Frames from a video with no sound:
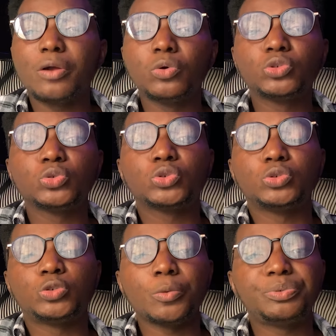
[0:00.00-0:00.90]
I want you
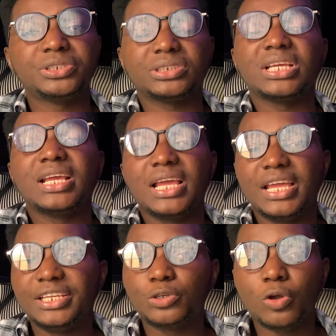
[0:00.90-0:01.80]
to drop it
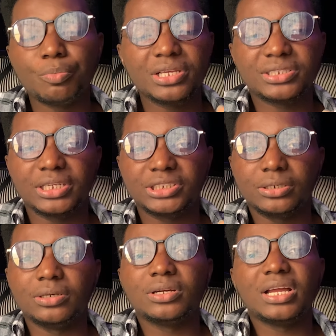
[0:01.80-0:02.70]
in the comment
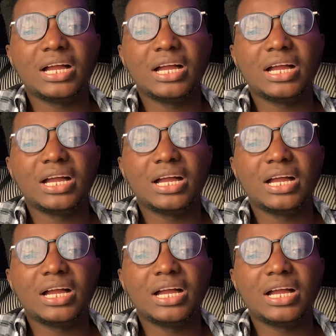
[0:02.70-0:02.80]
section,